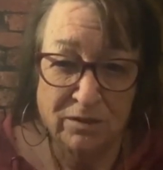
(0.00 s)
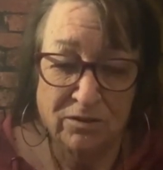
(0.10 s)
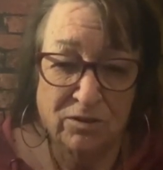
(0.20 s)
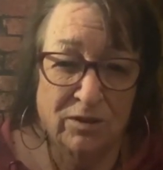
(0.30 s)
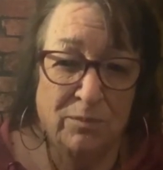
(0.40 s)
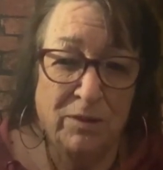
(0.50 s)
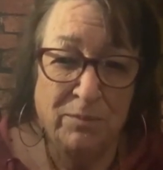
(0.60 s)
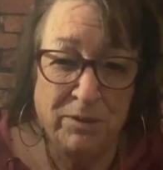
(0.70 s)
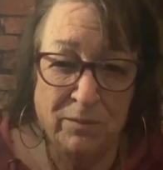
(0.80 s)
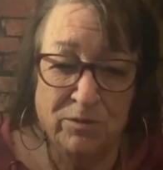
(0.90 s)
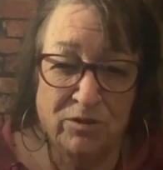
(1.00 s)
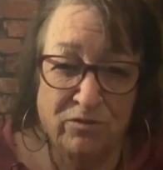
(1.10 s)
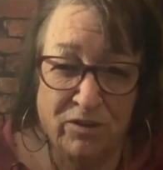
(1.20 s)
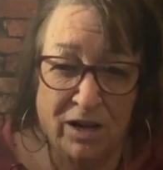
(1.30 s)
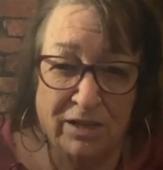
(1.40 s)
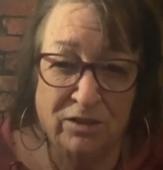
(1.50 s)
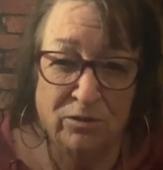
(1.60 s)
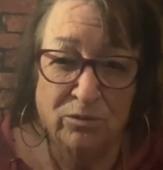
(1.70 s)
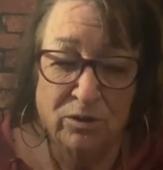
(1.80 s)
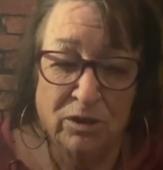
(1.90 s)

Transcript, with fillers: So they may be able to fine you,